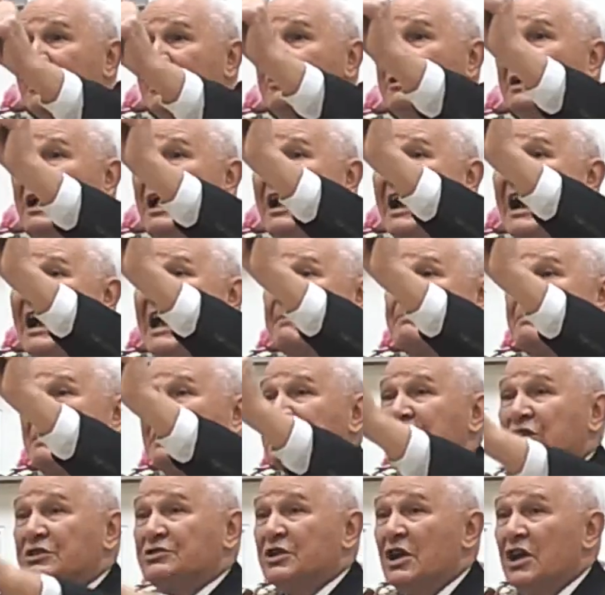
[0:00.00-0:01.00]
The Spirit
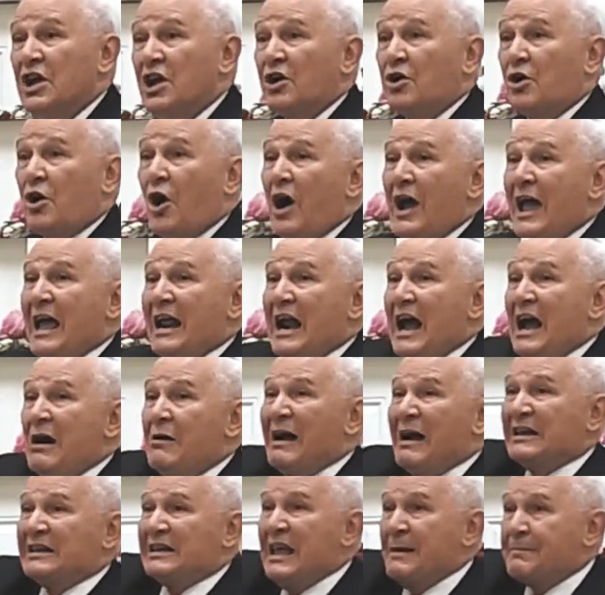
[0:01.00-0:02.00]
has left the
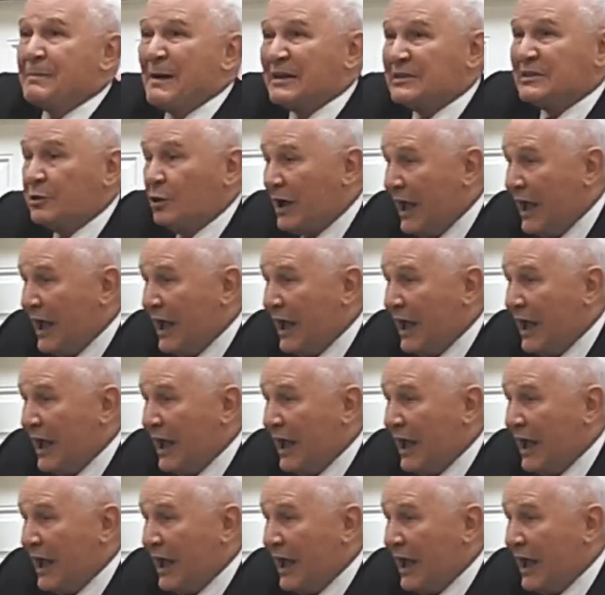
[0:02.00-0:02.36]
world.